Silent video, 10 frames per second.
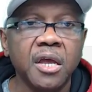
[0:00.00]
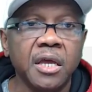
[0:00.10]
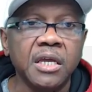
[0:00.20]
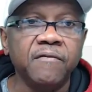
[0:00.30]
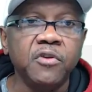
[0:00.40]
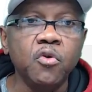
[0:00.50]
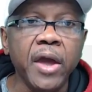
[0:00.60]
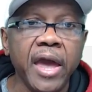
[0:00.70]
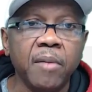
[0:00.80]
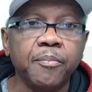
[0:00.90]
If you
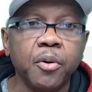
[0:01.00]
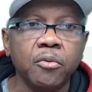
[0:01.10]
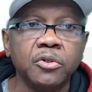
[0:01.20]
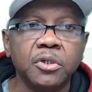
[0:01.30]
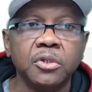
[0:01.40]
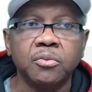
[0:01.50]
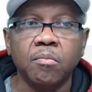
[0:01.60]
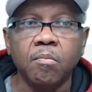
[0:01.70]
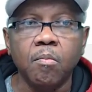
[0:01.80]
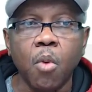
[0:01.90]
had purchased
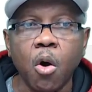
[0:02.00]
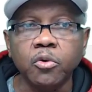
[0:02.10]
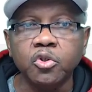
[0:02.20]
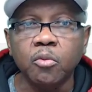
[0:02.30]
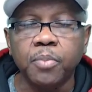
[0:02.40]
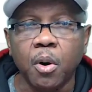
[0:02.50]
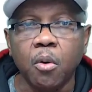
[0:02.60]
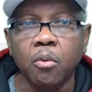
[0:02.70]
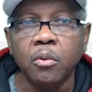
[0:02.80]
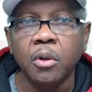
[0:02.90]

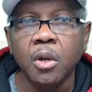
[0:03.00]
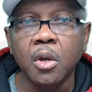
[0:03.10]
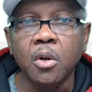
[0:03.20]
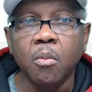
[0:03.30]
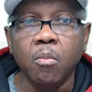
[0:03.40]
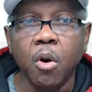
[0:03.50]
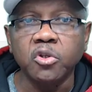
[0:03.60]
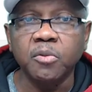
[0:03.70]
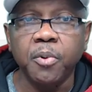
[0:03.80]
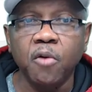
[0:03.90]
multiple
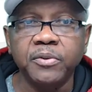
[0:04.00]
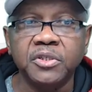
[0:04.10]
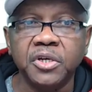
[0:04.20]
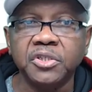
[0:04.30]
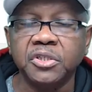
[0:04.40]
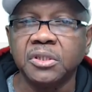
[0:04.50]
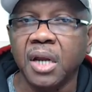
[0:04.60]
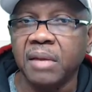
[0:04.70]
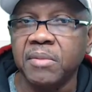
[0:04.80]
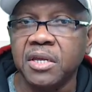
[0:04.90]
multiple positions. So
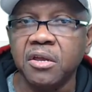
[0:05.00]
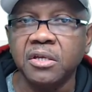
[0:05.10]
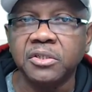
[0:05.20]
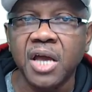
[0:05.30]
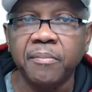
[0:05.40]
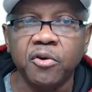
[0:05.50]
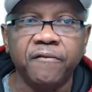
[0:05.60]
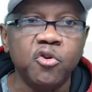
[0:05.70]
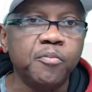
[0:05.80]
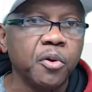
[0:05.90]
like me give you example. If
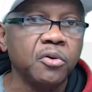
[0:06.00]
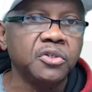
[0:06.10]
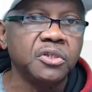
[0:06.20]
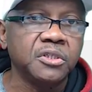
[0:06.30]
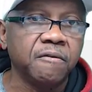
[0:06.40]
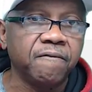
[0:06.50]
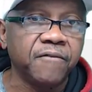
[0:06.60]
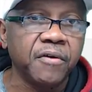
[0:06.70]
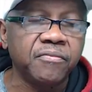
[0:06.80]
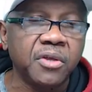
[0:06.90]
you purchase the
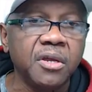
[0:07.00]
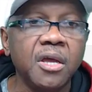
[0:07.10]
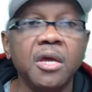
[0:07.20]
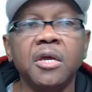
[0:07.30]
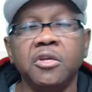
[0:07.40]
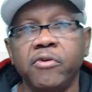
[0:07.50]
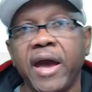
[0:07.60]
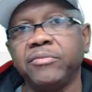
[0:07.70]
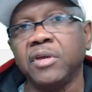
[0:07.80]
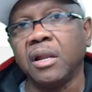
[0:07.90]
50, you have
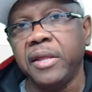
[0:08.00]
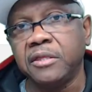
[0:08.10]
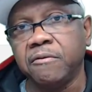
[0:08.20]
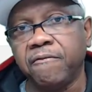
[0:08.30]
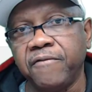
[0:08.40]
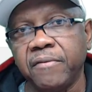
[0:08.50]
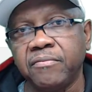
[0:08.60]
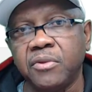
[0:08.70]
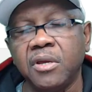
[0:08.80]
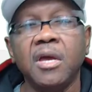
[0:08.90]
to click the
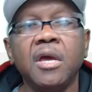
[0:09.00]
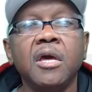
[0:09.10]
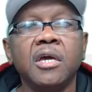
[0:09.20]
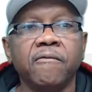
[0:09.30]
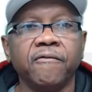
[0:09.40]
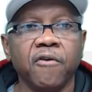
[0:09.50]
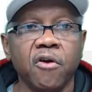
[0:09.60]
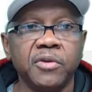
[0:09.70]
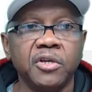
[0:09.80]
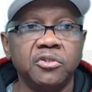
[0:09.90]
50, confirm
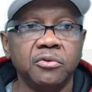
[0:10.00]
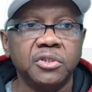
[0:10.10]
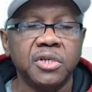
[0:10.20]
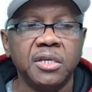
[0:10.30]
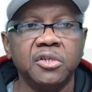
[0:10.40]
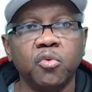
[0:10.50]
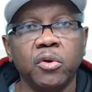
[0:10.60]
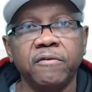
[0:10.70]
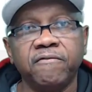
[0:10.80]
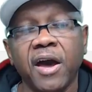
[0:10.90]
that you're sending
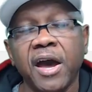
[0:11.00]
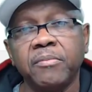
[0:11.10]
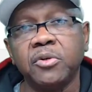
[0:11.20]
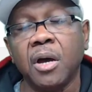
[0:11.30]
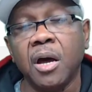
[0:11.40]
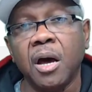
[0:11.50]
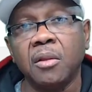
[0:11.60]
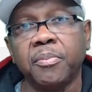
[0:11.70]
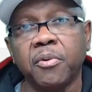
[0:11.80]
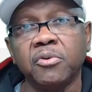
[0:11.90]
25 to uh, the
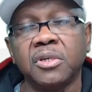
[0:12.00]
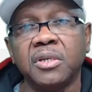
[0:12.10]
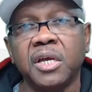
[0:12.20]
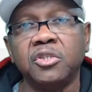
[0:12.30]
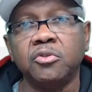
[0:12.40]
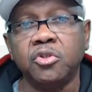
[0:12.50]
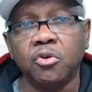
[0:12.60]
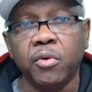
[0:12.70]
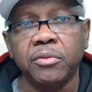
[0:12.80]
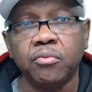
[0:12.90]
person that you
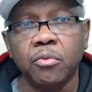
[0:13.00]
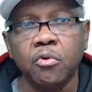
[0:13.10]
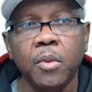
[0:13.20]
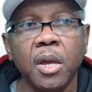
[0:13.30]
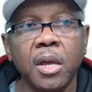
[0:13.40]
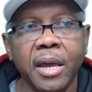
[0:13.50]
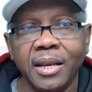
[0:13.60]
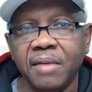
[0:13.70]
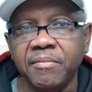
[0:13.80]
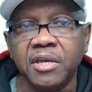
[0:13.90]
joined through. And
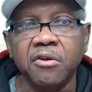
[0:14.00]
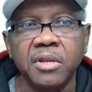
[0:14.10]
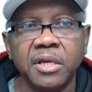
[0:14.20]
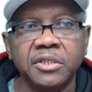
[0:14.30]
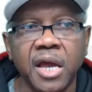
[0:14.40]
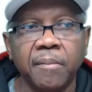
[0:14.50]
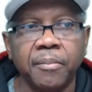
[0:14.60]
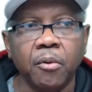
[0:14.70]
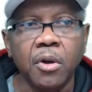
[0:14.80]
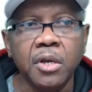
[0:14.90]
let me give you an
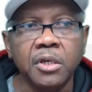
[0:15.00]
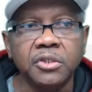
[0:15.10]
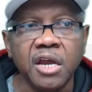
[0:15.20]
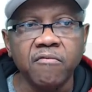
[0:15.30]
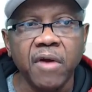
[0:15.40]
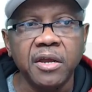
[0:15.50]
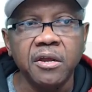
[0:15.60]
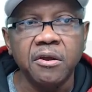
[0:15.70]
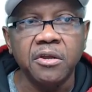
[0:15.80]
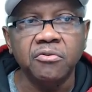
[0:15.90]
example. Say right
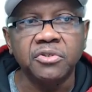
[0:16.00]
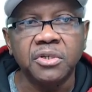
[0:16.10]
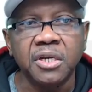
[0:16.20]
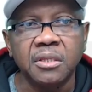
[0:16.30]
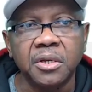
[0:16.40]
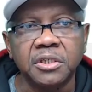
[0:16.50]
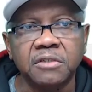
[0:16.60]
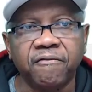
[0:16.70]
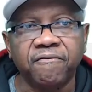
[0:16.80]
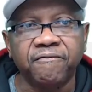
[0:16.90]
here, you see
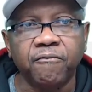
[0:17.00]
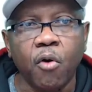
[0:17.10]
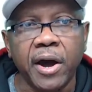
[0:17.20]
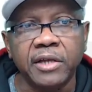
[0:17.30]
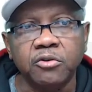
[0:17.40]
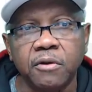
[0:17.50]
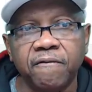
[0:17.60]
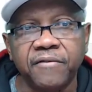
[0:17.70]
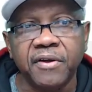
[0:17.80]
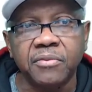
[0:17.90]
this
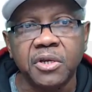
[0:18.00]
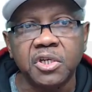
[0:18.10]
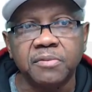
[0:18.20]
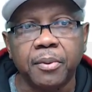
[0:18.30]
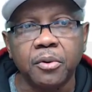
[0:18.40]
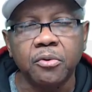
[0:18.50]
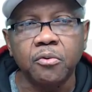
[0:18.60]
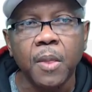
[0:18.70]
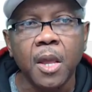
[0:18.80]
150 is blue.